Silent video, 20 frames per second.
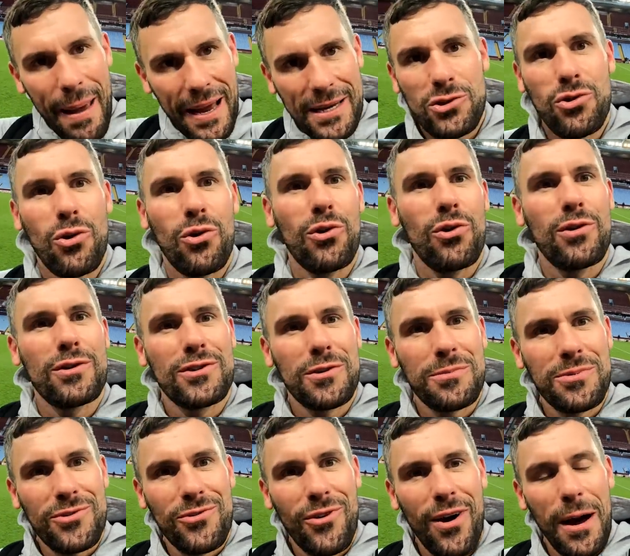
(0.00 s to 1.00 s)
Make sure you're
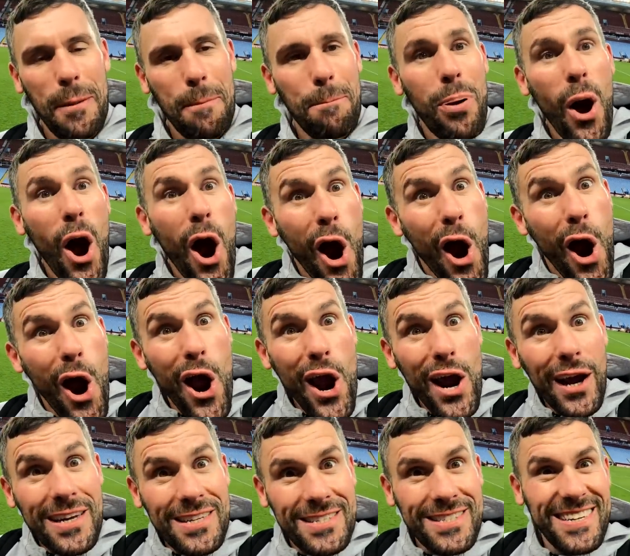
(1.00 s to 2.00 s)
subscribed.
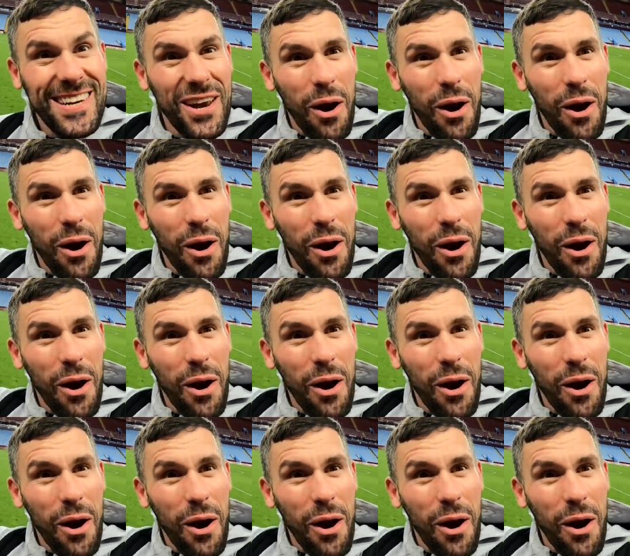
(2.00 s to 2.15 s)
Peace!